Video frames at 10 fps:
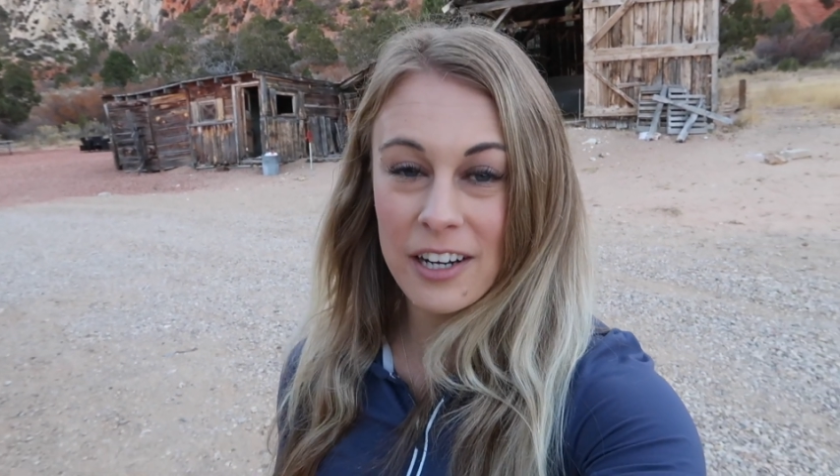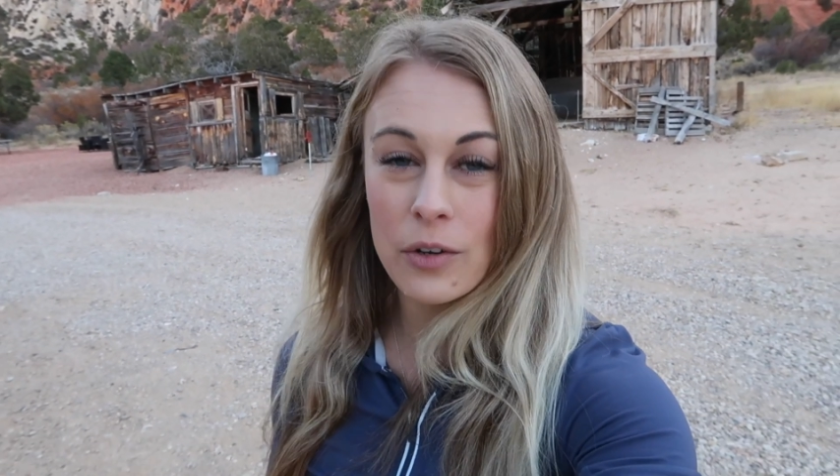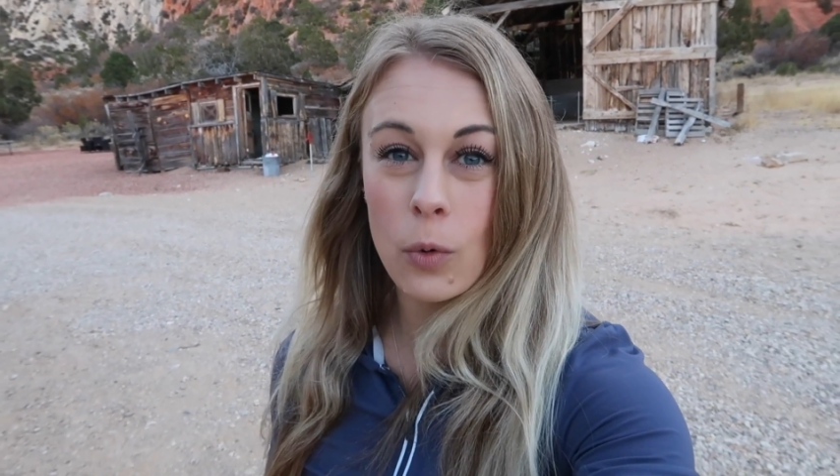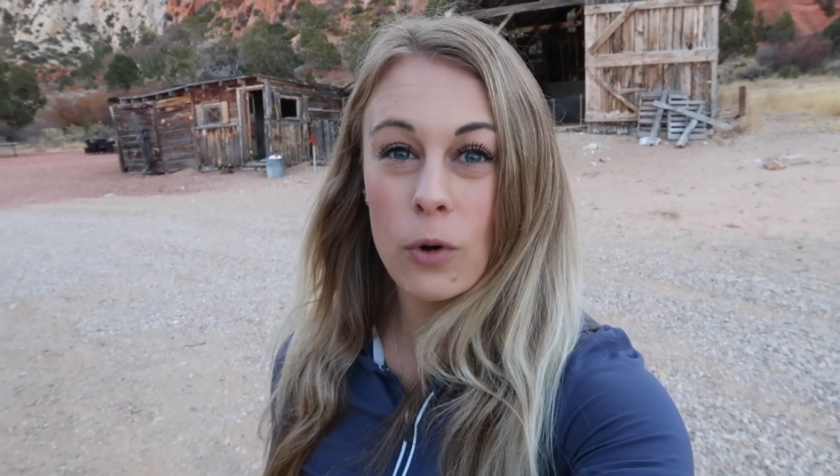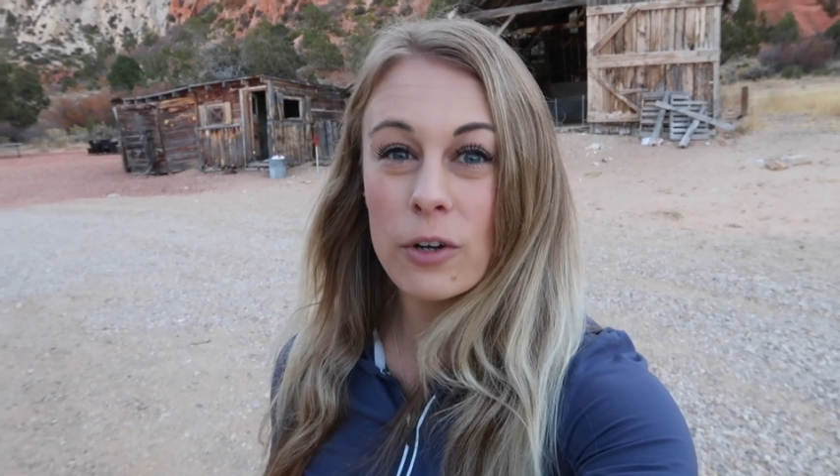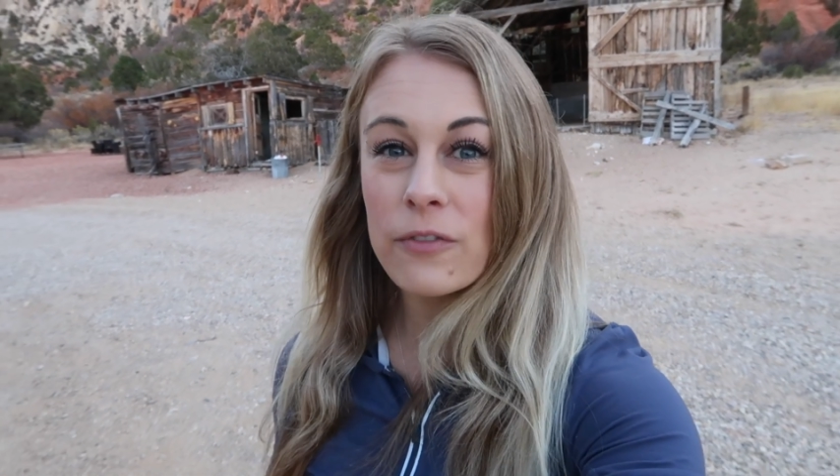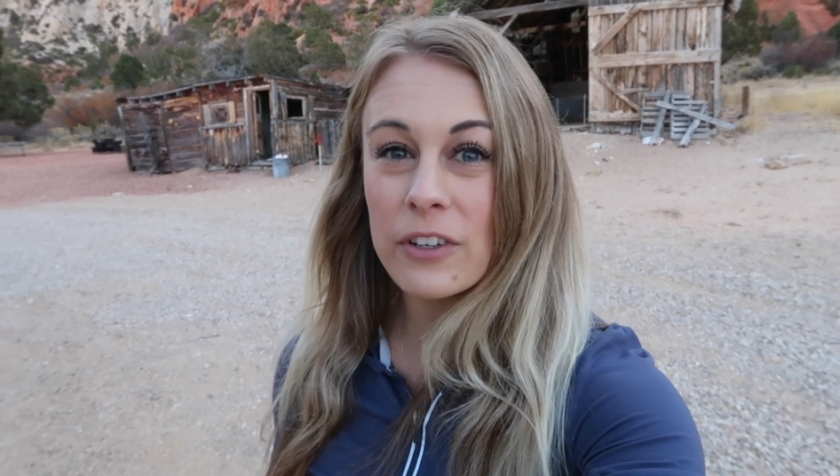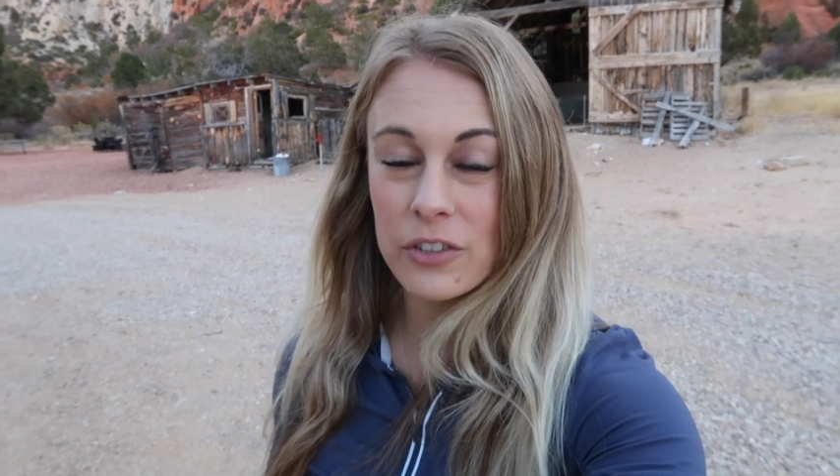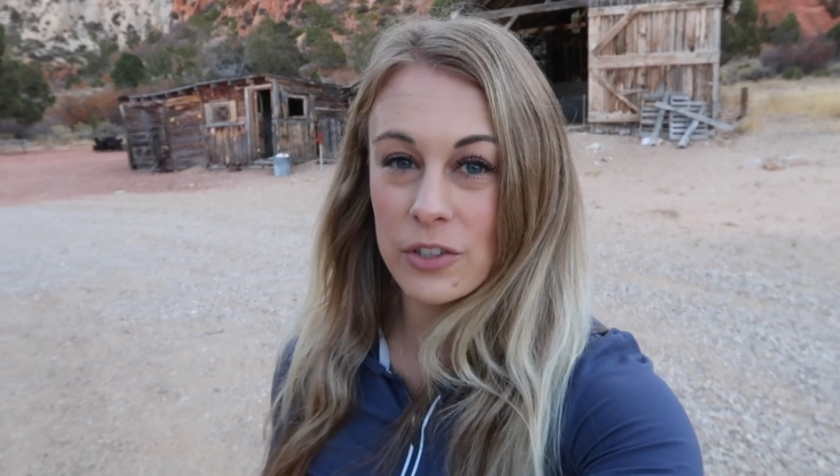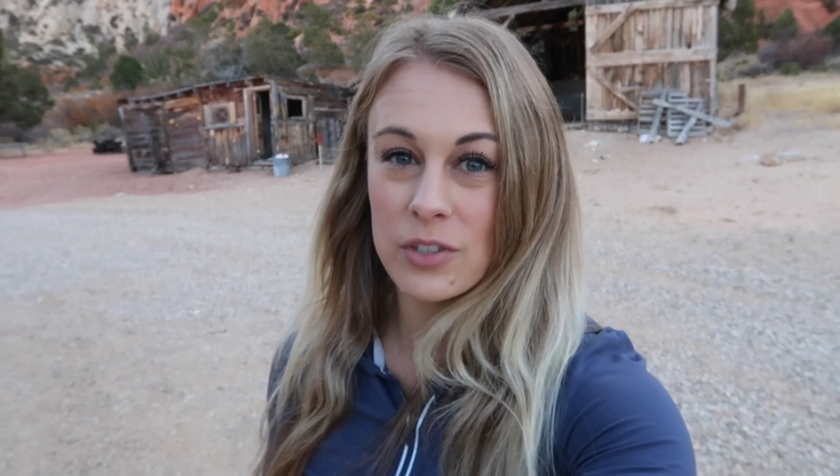in
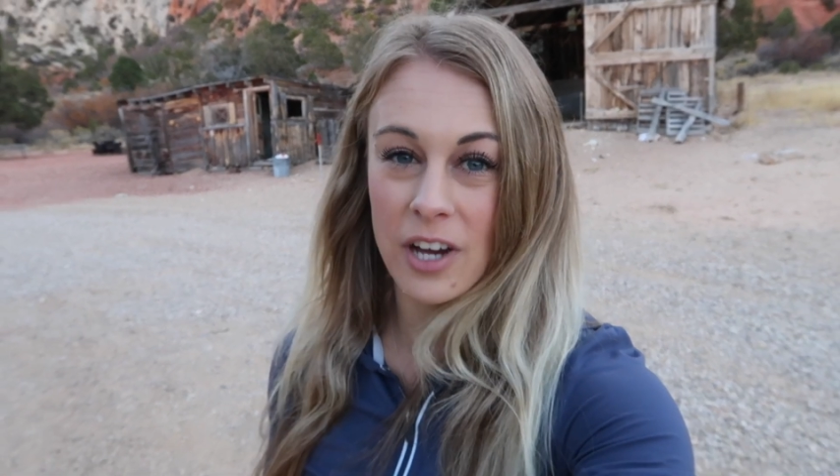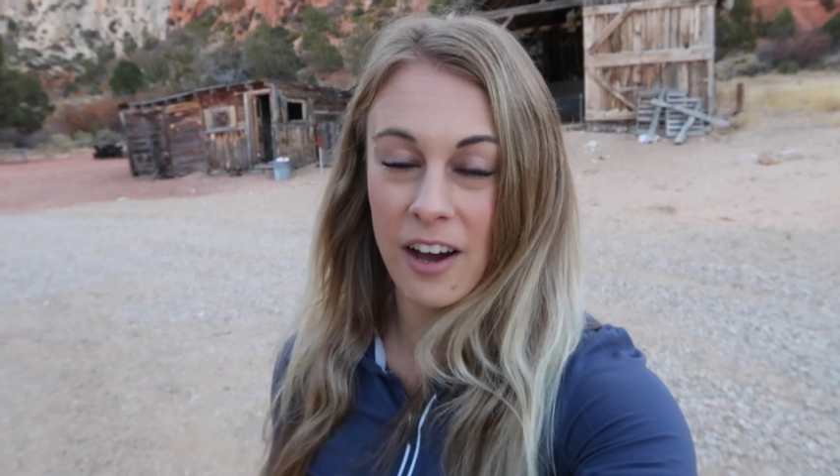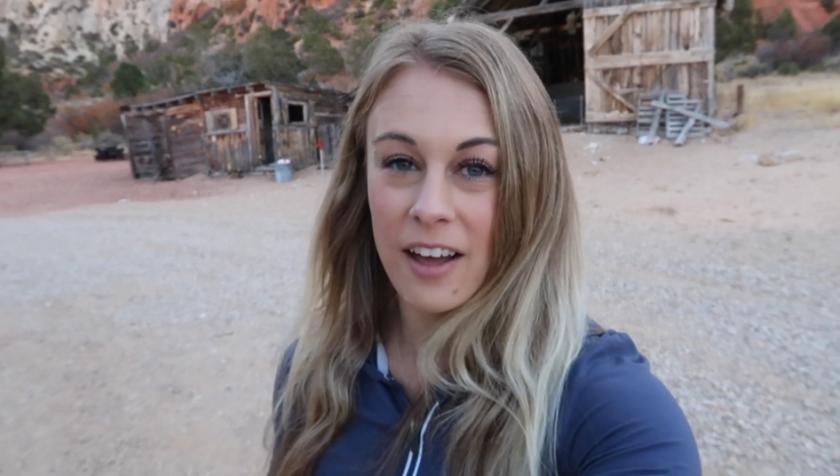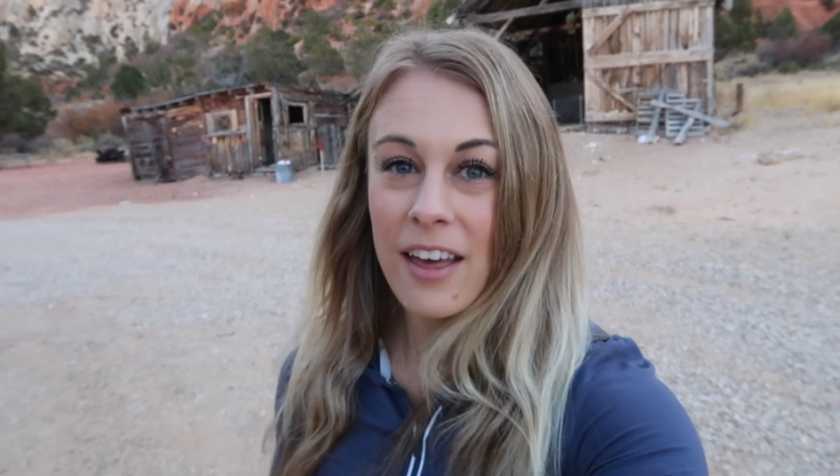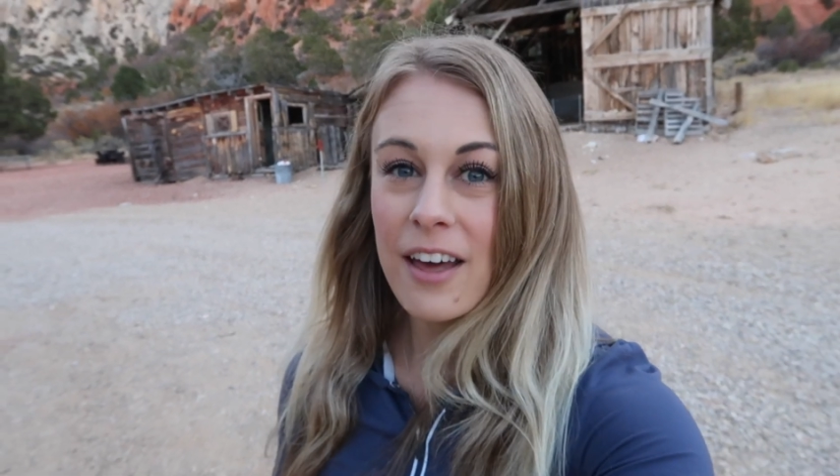Orderville, Utah